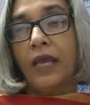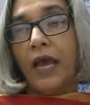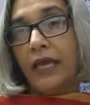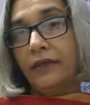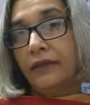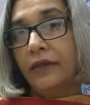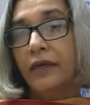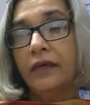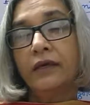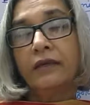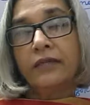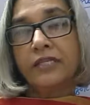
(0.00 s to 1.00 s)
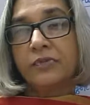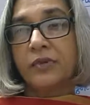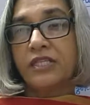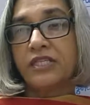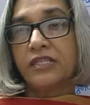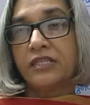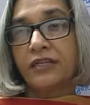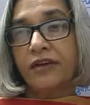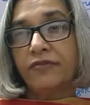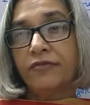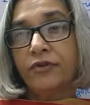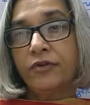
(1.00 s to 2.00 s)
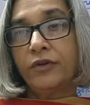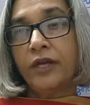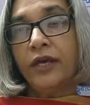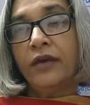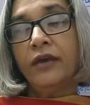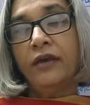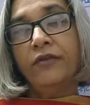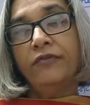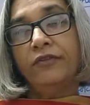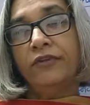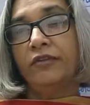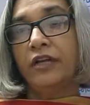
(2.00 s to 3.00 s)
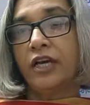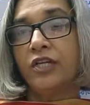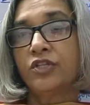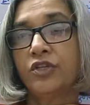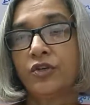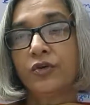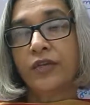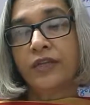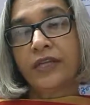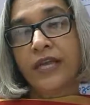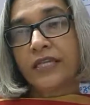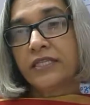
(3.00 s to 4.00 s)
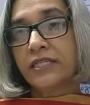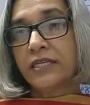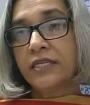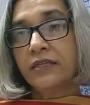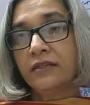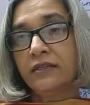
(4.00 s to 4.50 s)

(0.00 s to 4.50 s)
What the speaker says: I think this much is enough for today. We will continue on the next turn.